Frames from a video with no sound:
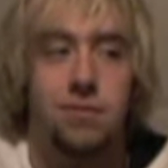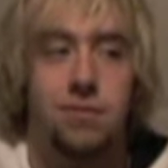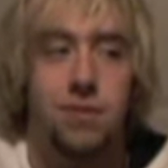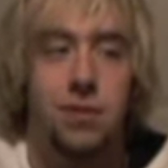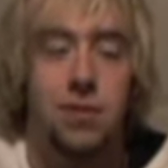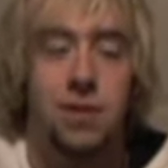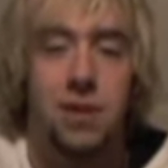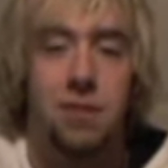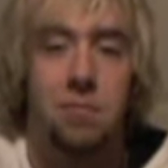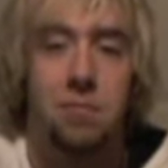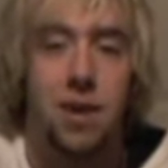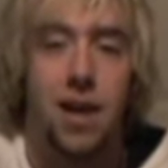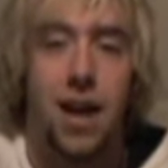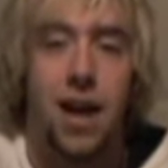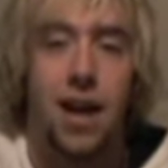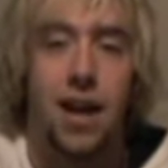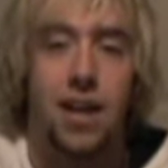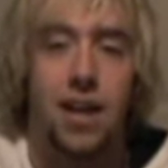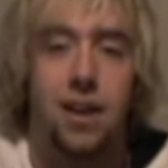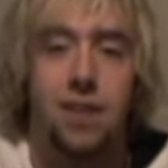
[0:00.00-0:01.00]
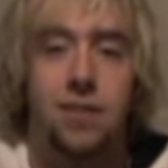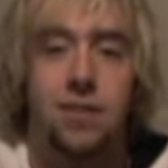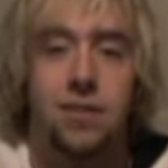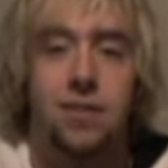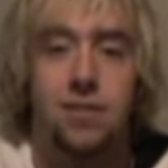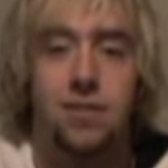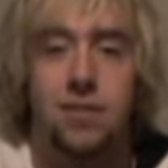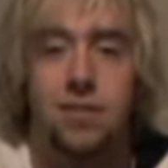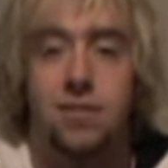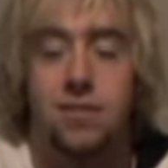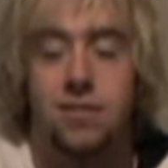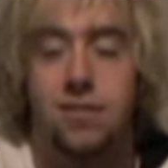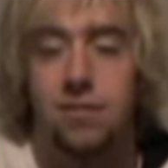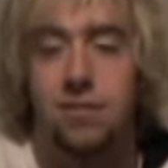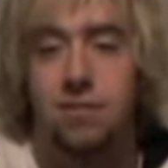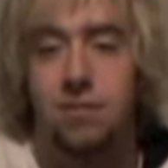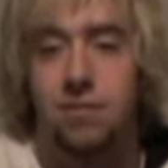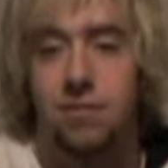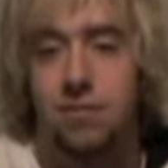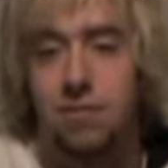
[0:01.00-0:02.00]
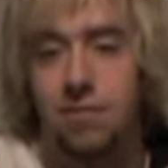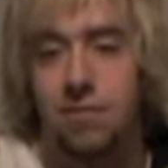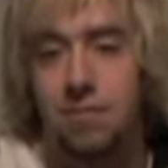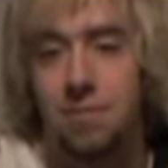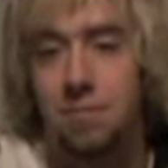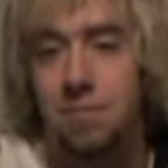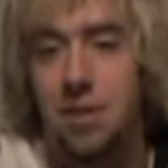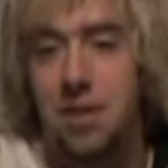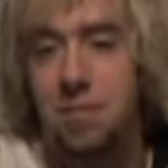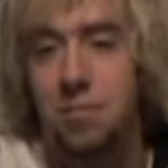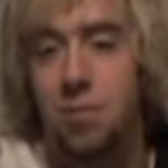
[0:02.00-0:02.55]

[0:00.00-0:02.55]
Looking back, I would just be